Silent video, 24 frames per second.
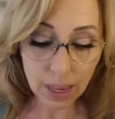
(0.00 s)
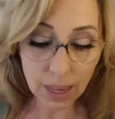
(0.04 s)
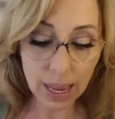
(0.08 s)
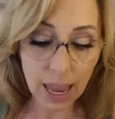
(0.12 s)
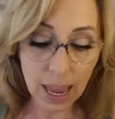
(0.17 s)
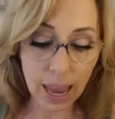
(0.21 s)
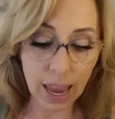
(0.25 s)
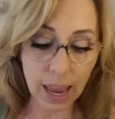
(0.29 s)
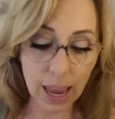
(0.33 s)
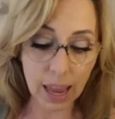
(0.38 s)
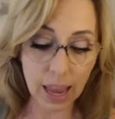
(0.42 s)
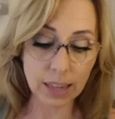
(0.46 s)

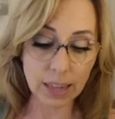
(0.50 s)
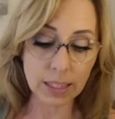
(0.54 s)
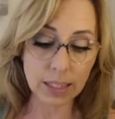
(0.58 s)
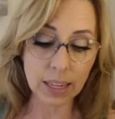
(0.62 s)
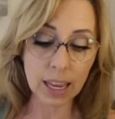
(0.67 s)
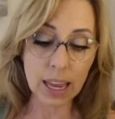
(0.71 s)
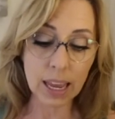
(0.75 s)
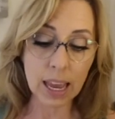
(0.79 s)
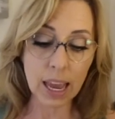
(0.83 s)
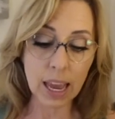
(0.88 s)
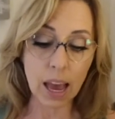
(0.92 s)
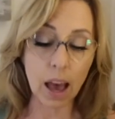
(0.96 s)
And
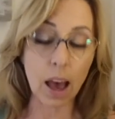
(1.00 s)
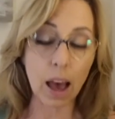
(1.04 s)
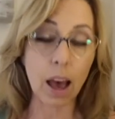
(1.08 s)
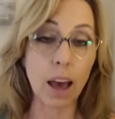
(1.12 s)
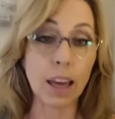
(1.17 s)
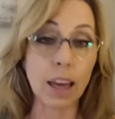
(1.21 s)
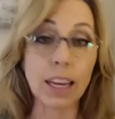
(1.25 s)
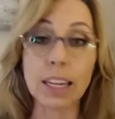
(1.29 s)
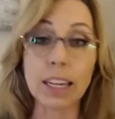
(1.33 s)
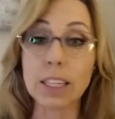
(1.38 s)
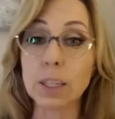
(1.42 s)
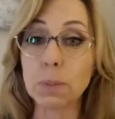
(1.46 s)

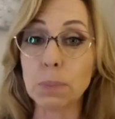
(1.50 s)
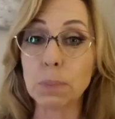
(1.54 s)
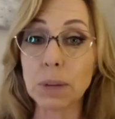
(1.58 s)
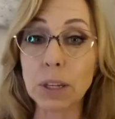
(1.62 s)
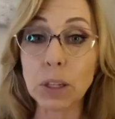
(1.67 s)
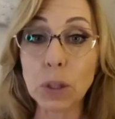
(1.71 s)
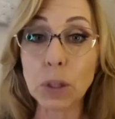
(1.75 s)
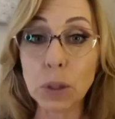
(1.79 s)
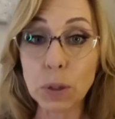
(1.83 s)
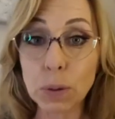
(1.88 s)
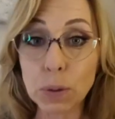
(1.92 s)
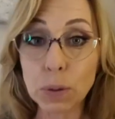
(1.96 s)
it's
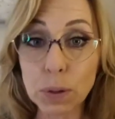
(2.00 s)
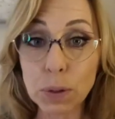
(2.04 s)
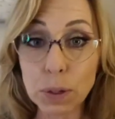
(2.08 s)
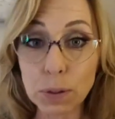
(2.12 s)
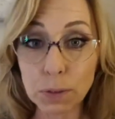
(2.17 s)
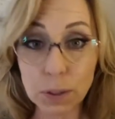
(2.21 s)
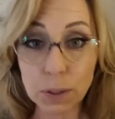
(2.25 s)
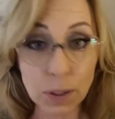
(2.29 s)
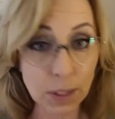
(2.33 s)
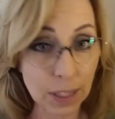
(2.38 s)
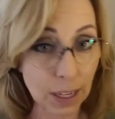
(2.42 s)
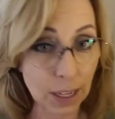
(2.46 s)
been used
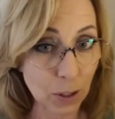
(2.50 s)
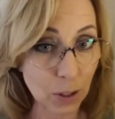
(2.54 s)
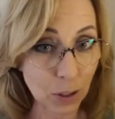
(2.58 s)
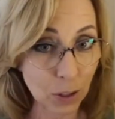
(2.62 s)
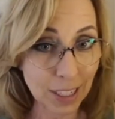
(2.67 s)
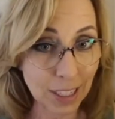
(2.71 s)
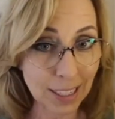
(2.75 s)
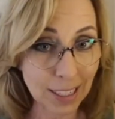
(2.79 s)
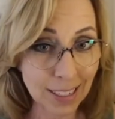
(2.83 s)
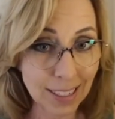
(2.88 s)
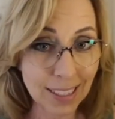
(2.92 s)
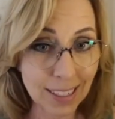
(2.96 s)
for
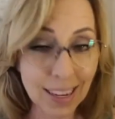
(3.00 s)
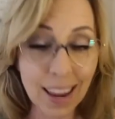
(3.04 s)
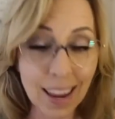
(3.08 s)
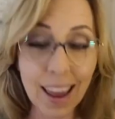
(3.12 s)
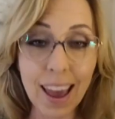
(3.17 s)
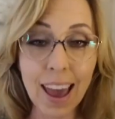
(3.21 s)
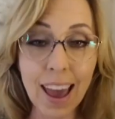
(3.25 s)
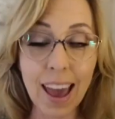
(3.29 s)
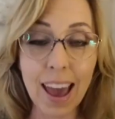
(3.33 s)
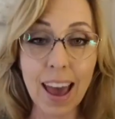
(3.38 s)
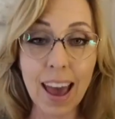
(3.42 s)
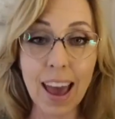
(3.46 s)
centuries
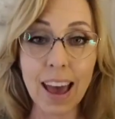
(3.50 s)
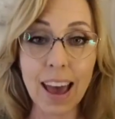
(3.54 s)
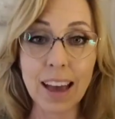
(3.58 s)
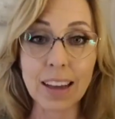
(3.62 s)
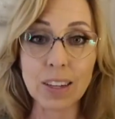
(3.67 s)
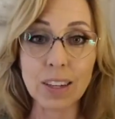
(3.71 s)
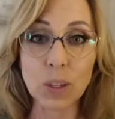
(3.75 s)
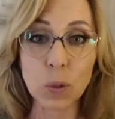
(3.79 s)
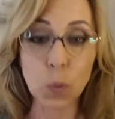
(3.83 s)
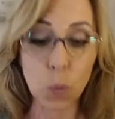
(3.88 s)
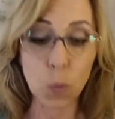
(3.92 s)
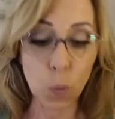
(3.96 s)

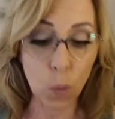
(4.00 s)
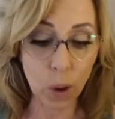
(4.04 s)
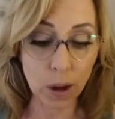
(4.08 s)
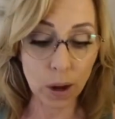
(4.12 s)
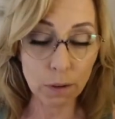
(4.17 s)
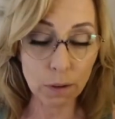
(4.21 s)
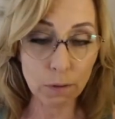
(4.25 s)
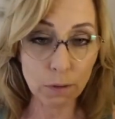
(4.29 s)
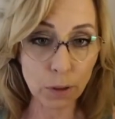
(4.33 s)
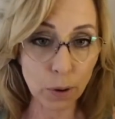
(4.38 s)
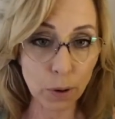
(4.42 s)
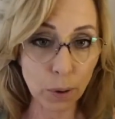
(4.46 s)
as one
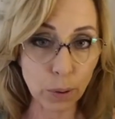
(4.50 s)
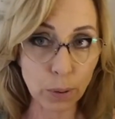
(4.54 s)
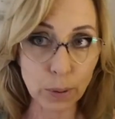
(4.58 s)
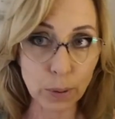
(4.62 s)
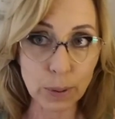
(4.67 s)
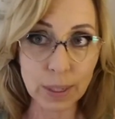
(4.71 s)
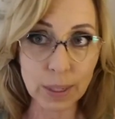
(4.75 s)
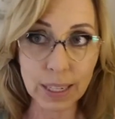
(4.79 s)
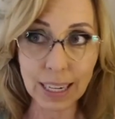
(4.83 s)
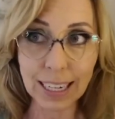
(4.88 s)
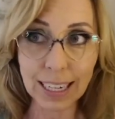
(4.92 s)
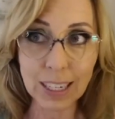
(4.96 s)
of
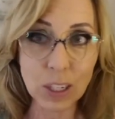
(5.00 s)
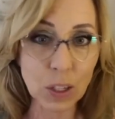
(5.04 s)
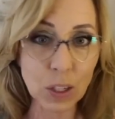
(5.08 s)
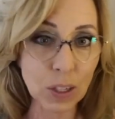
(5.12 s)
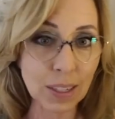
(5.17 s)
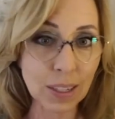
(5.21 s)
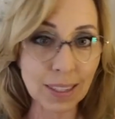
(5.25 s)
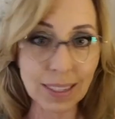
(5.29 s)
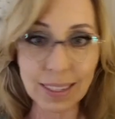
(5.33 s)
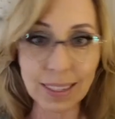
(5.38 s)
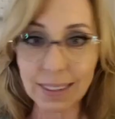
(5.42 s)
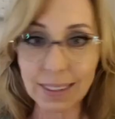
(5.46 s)
those
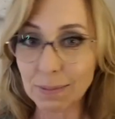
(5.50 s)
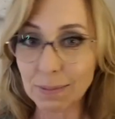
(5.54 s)
ancient